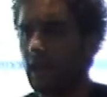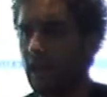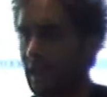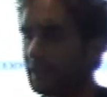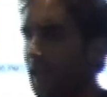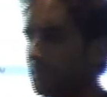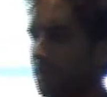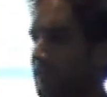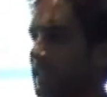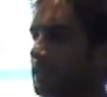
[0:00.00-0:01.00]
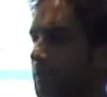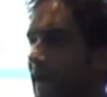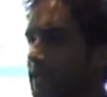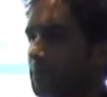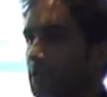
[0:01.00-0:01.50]
In terms of the
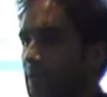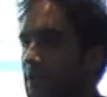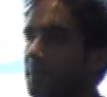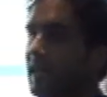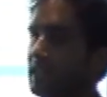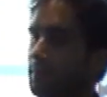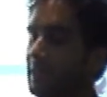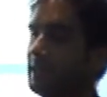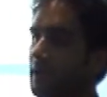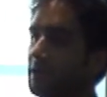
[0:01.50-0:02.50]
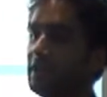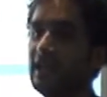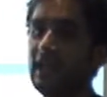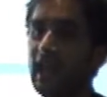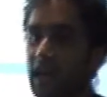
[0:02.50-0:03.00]
interaction between the PHP code
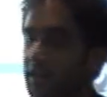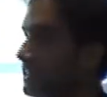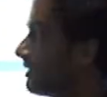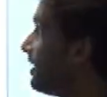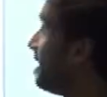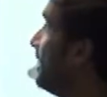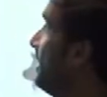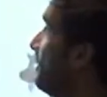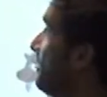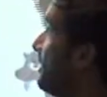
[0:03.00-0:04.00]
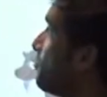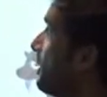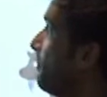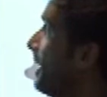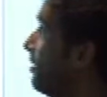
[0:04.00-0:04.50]
and JIRA, this is what it might